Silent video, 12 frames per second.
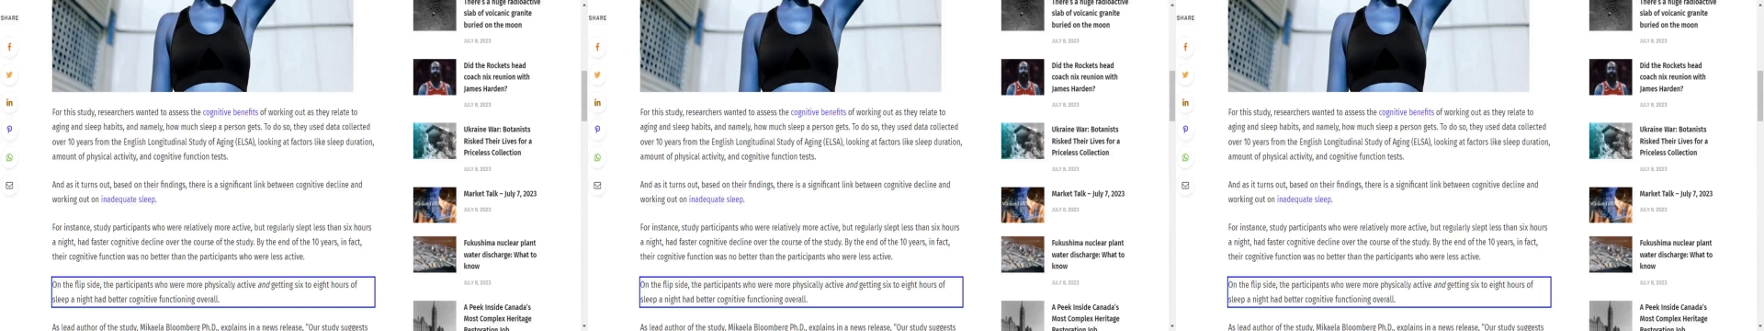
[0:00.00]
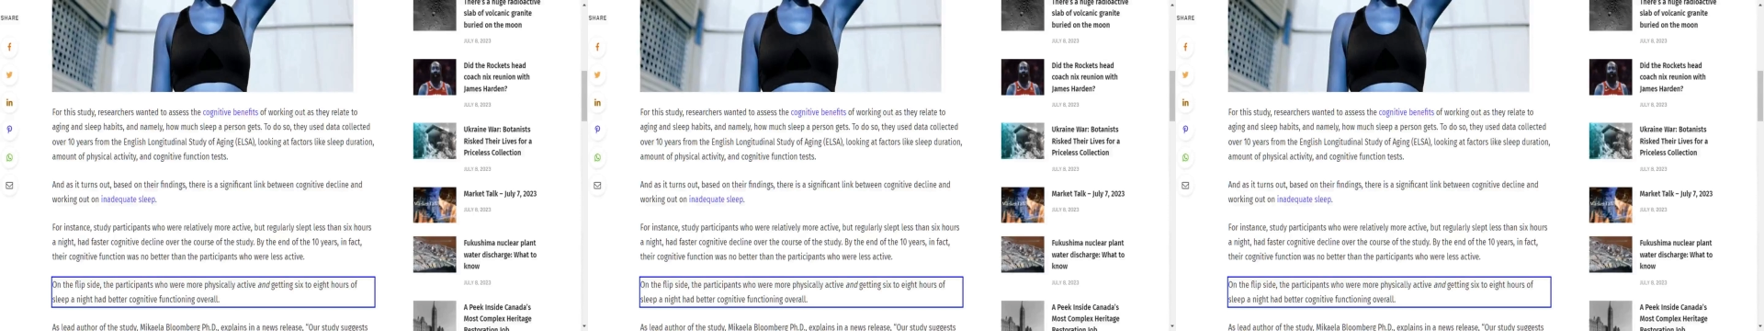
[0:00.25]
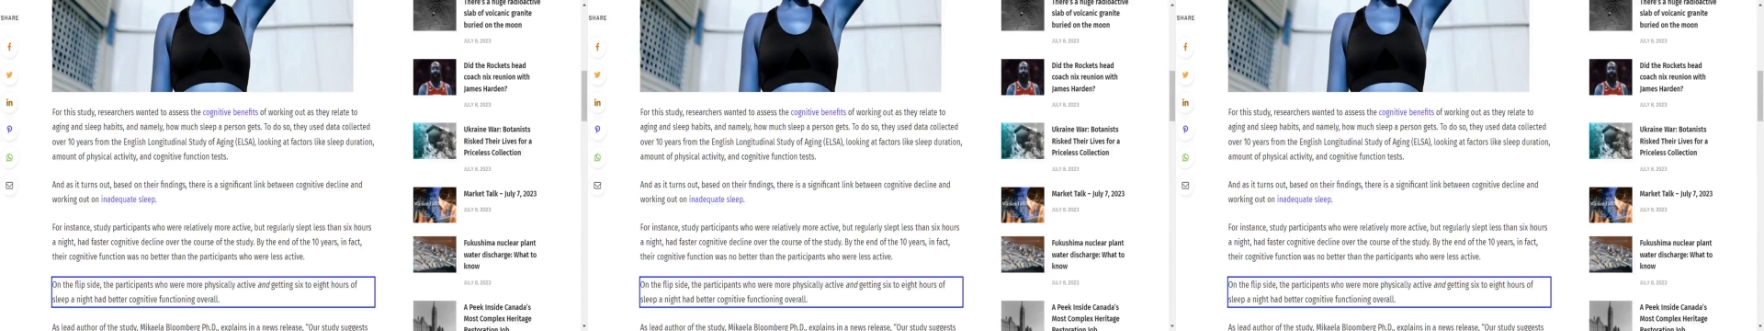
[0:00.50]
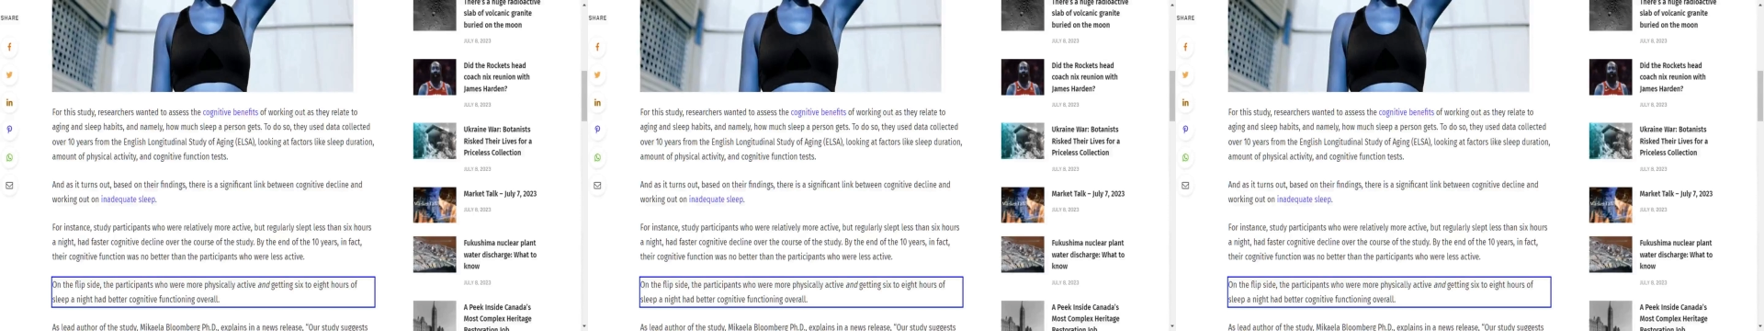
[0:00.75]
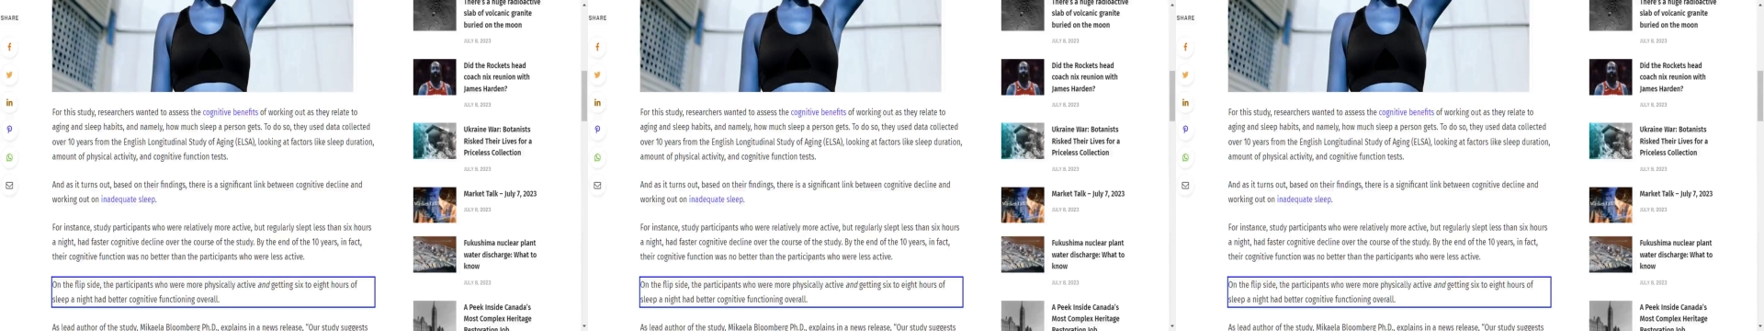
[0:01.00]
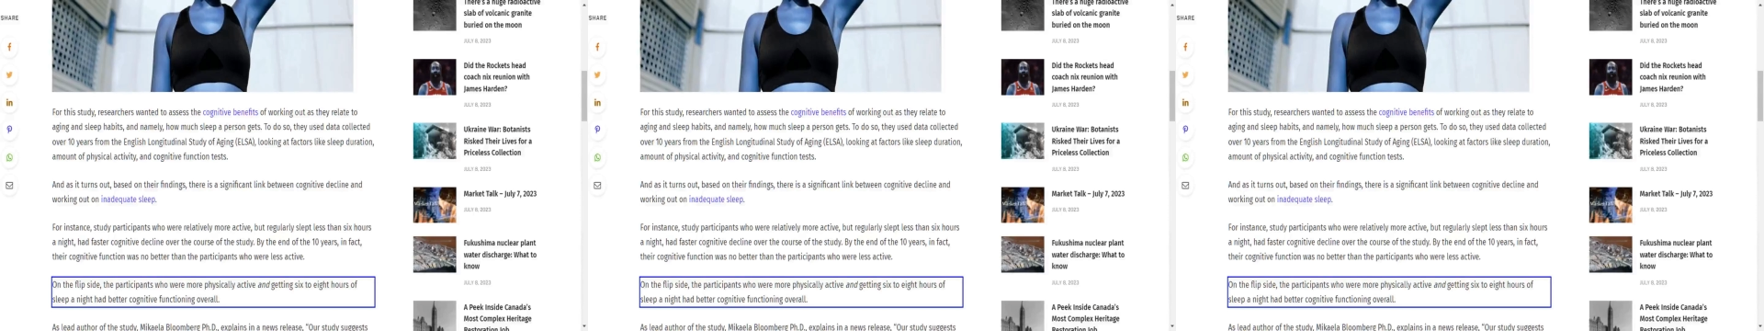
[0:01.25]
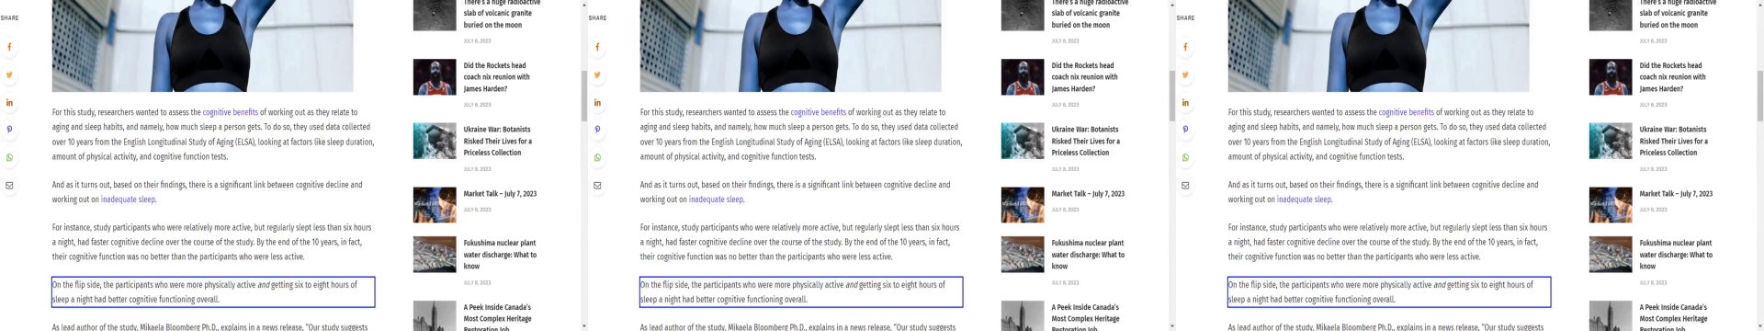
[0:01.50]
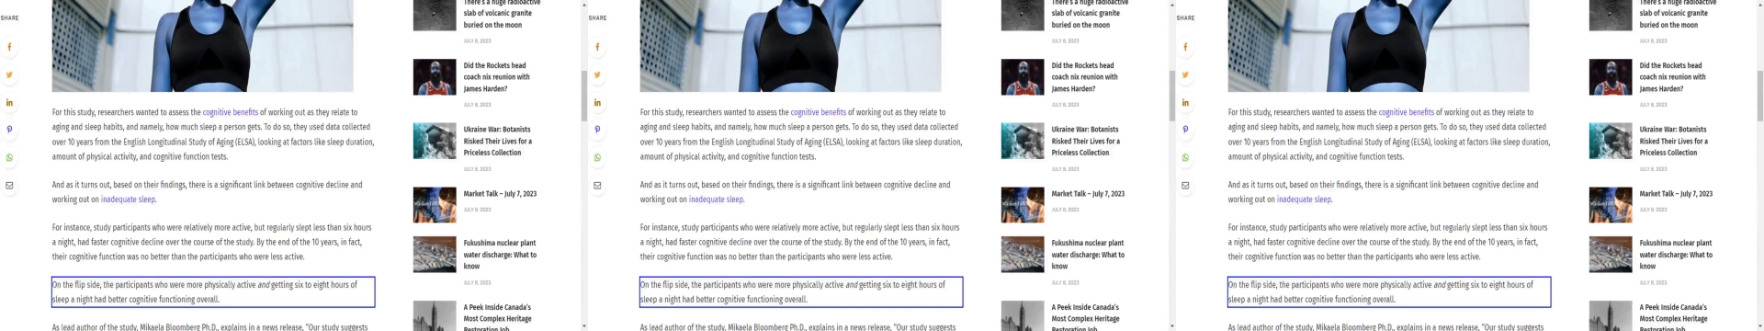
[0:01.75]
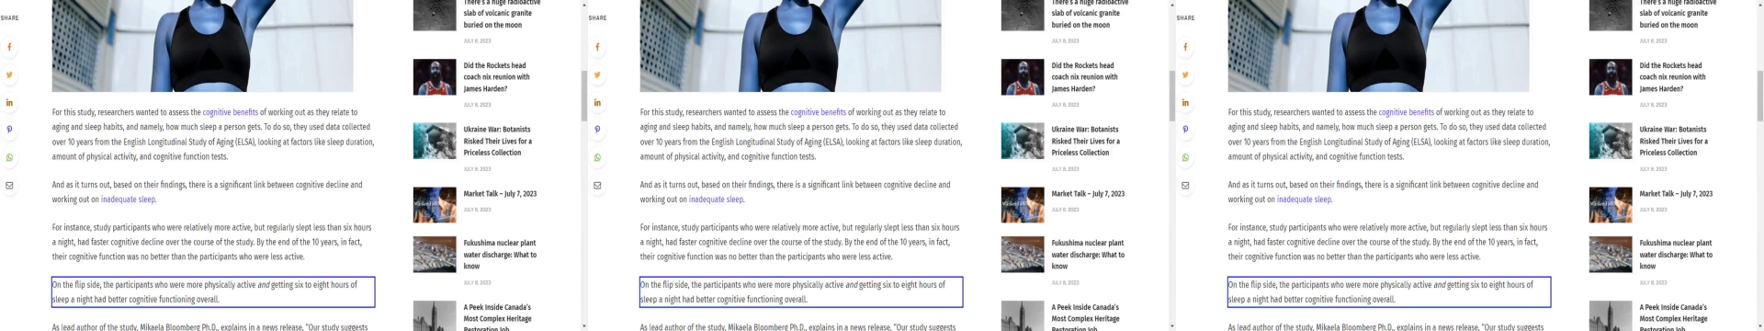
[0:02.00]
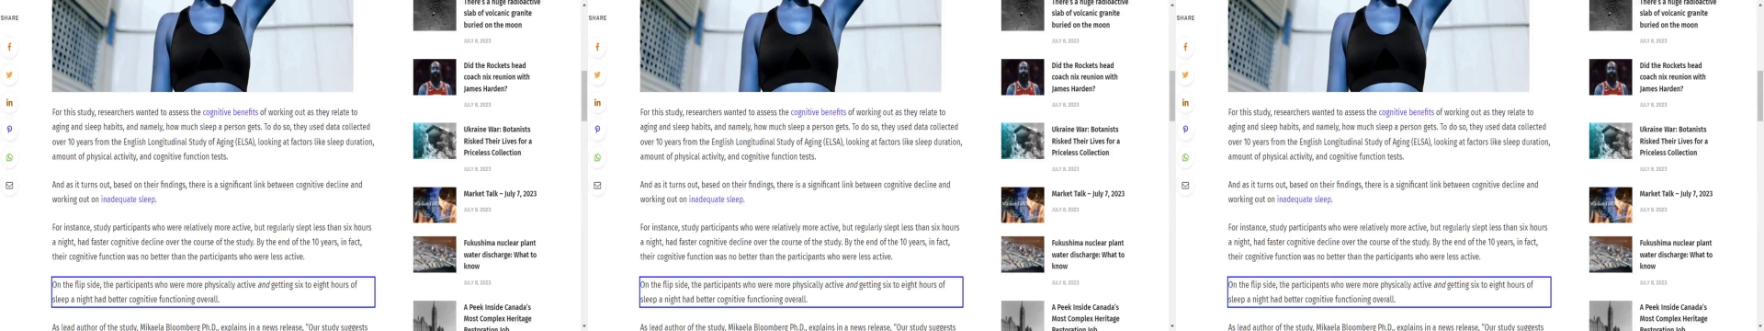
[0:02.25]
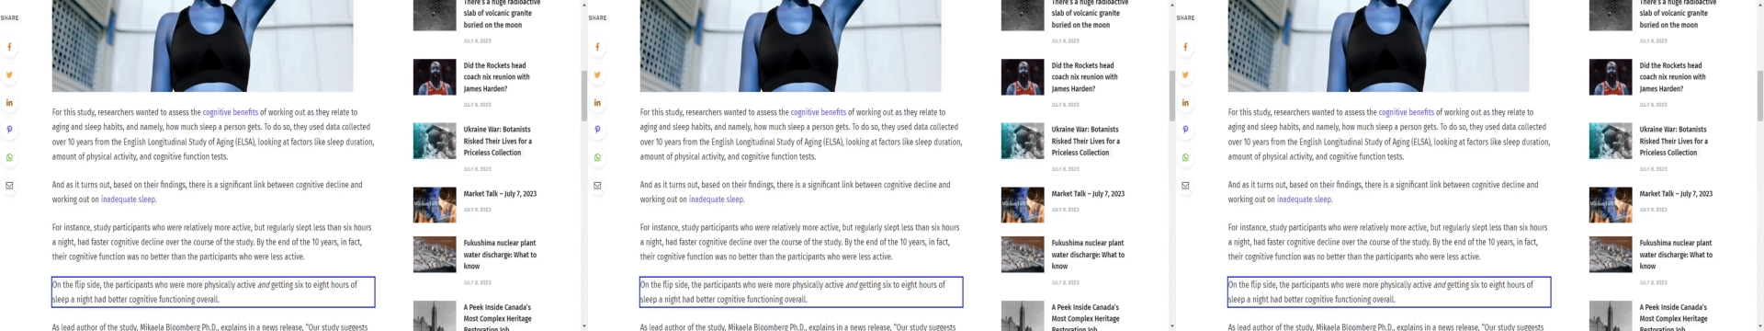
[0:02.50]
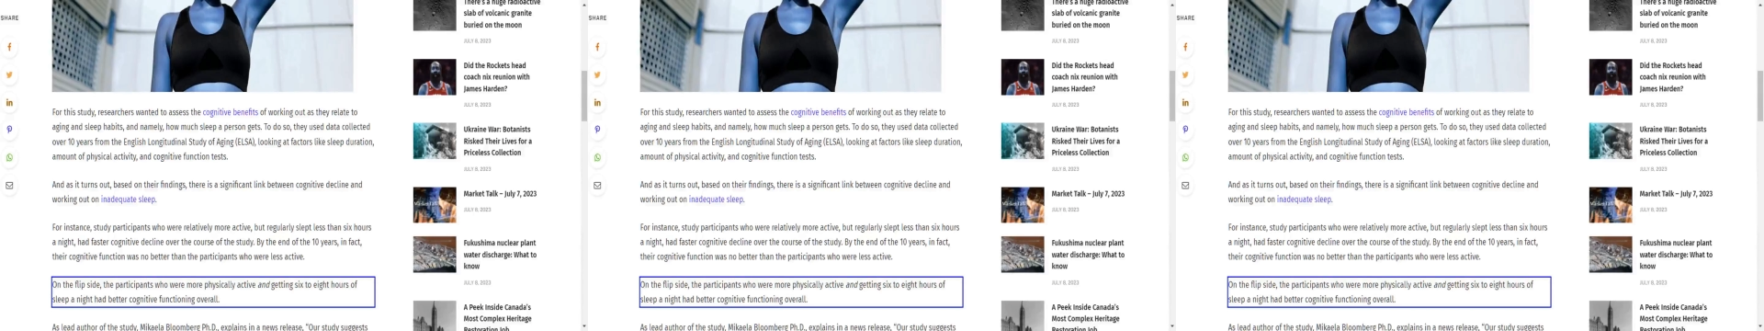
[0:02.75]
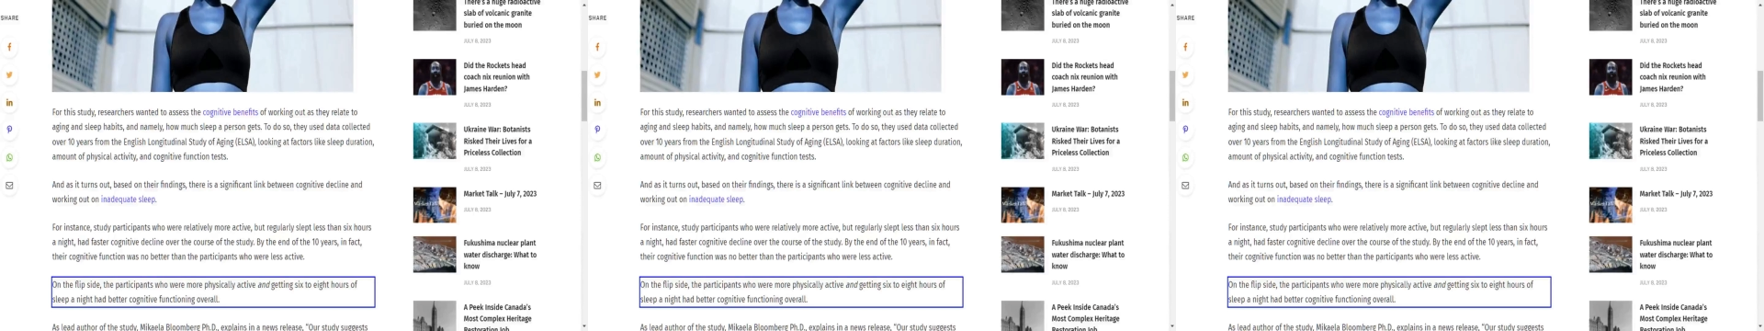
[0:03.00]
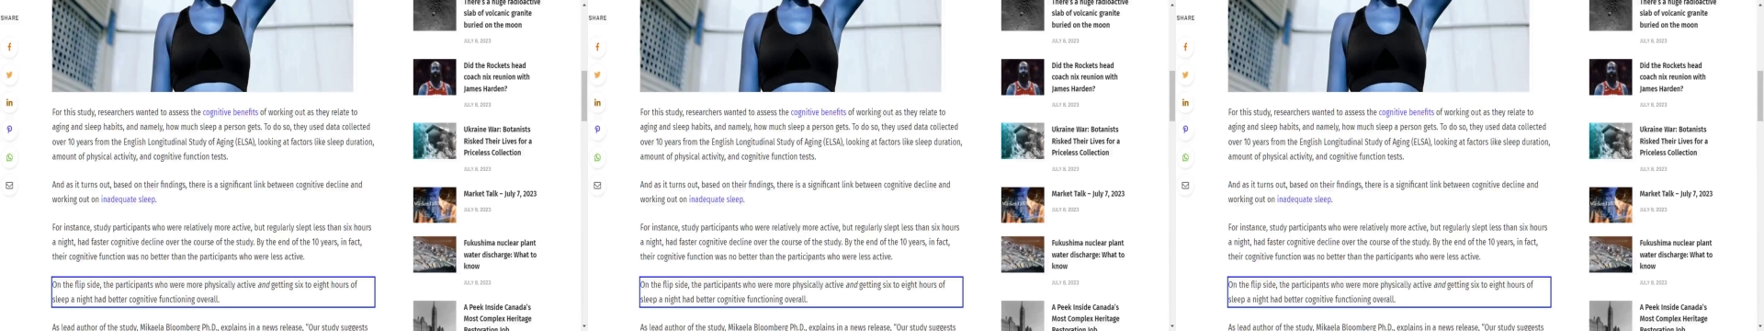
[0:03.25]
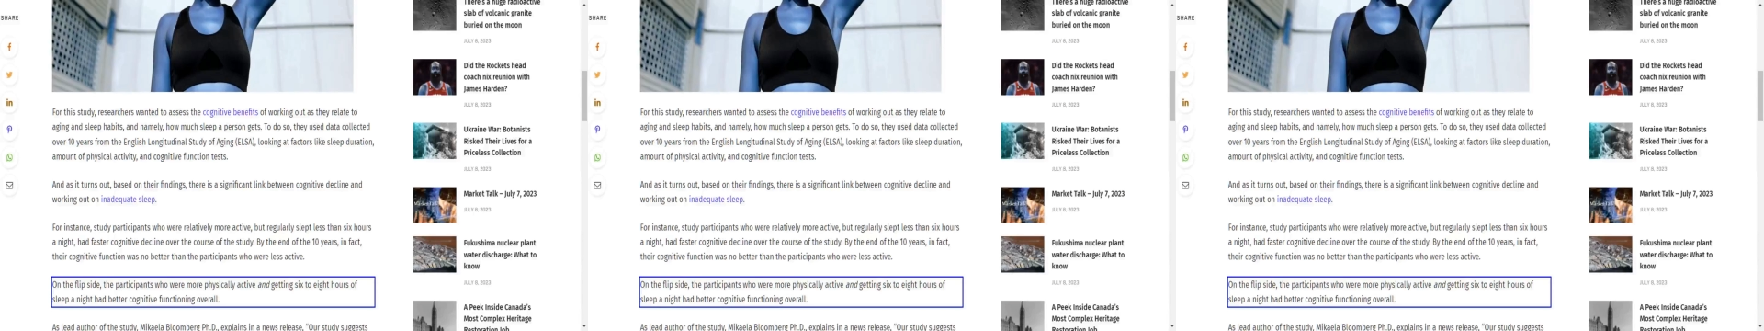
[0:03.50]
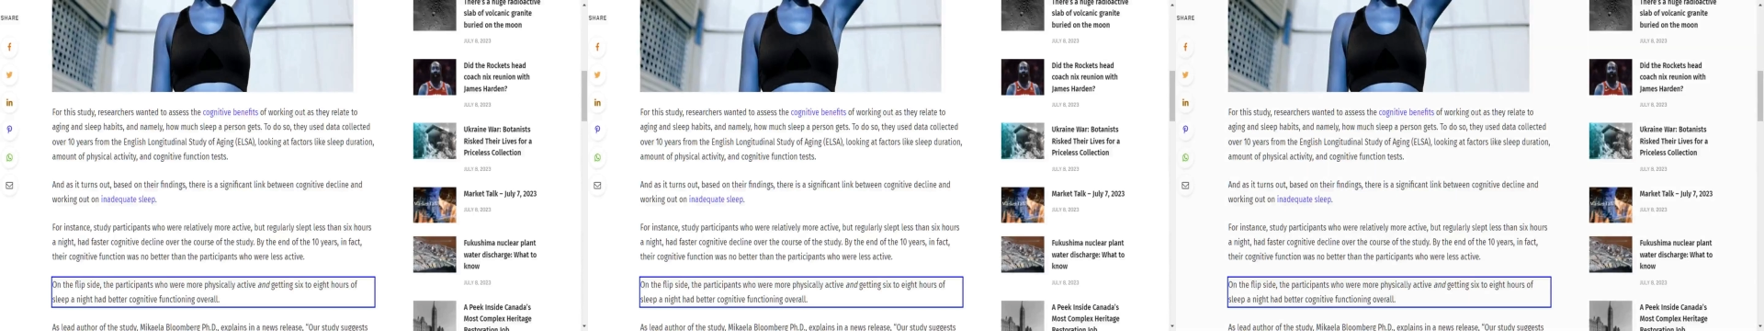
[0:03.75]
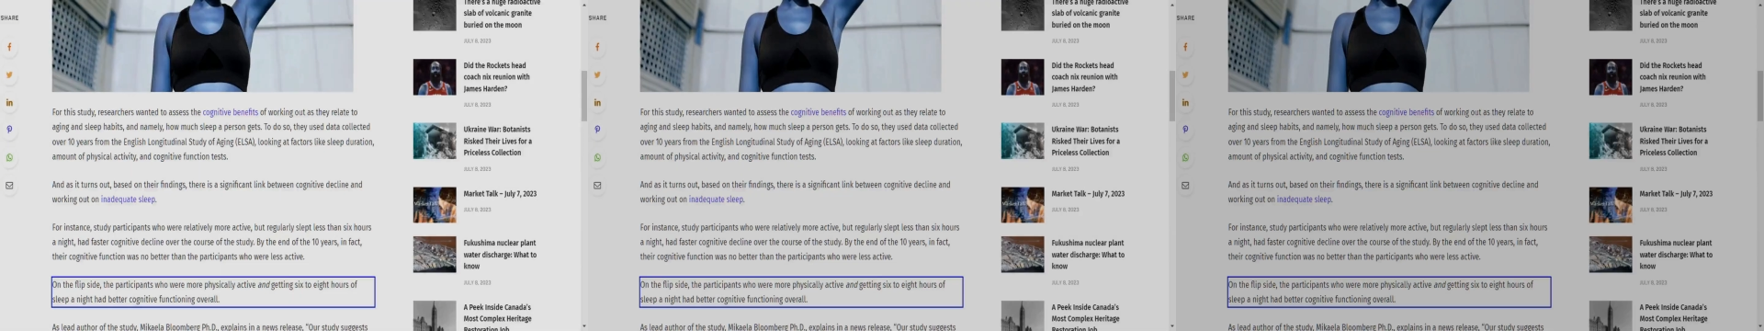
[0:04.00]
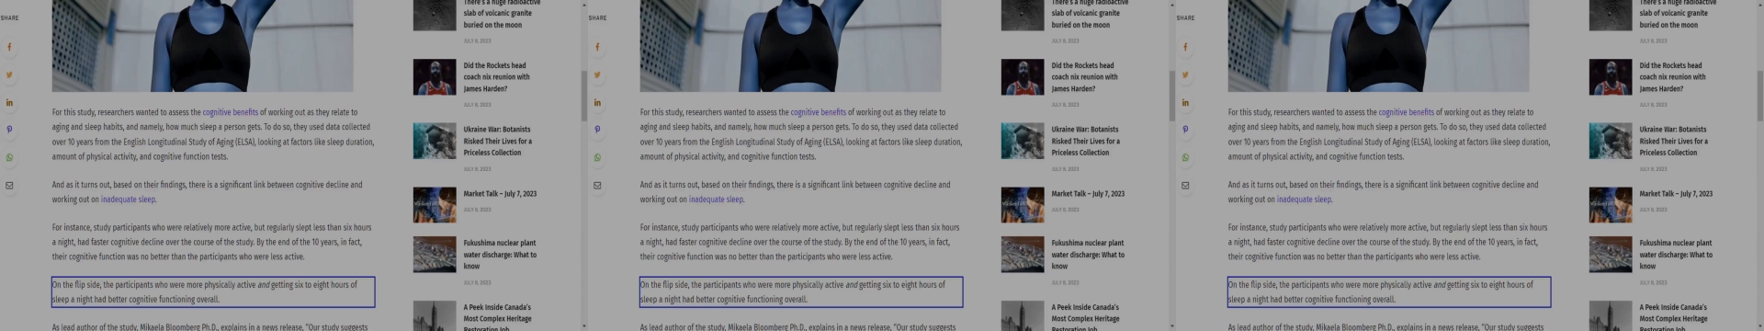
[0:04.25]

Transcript: No face is visible, so there are no lips to read.